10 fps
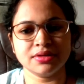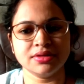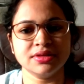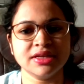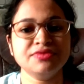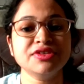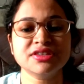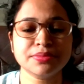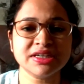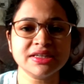Then
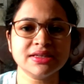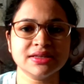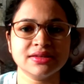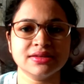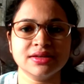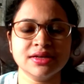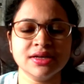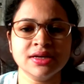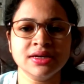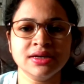feasibility
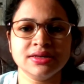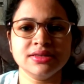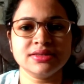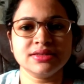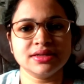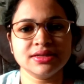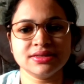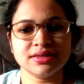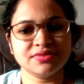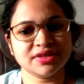study is
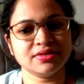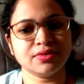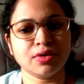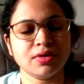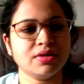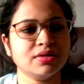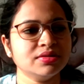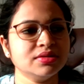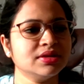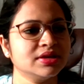done whether
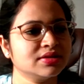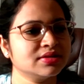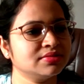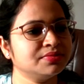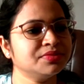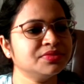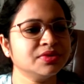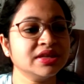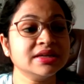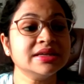like
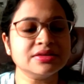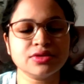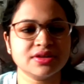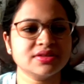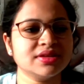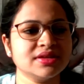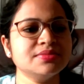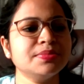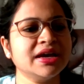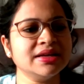then sorry,
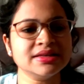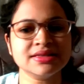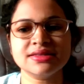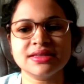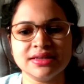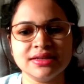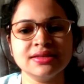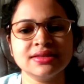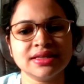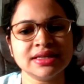test planning is done.
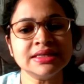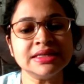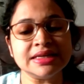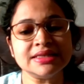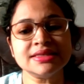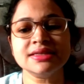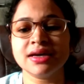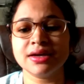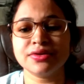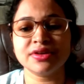Then test
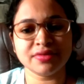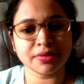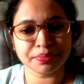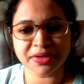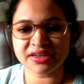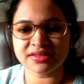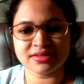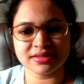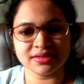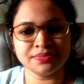scenario development
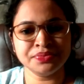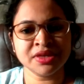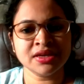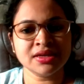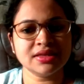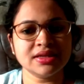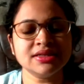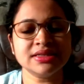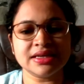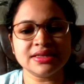is done.
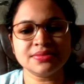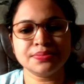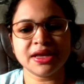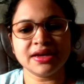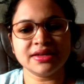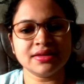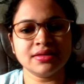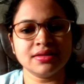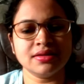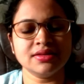Then test plan.
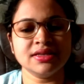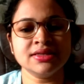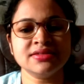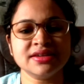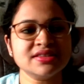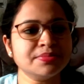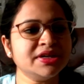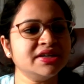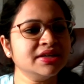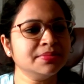Then
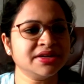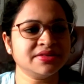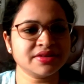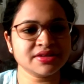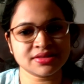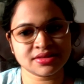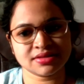traceability metrics